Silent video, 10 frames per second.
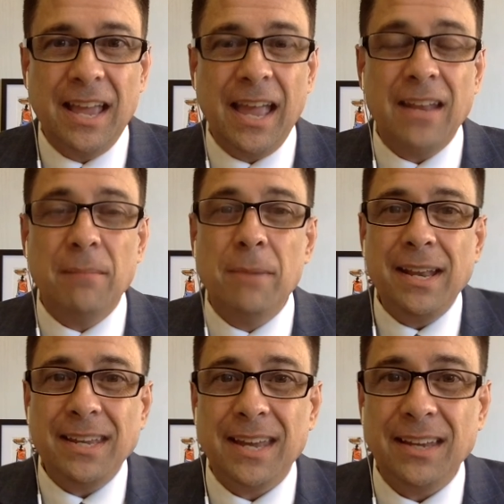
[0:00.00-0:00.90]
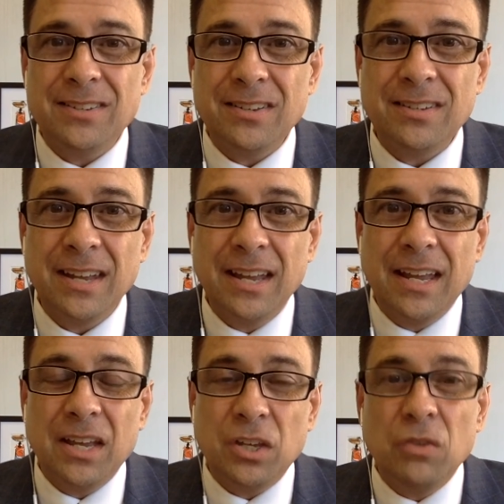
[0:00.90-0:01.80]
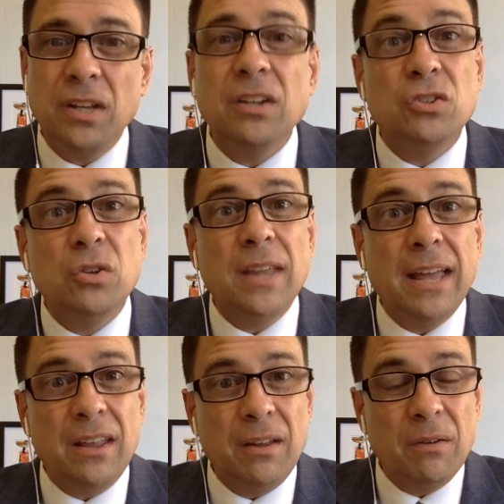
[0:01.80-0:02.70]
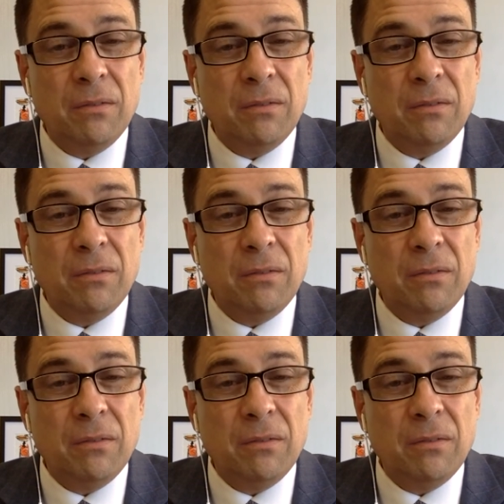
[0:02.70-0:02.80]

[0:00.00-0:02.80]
And in many cases, you need to do that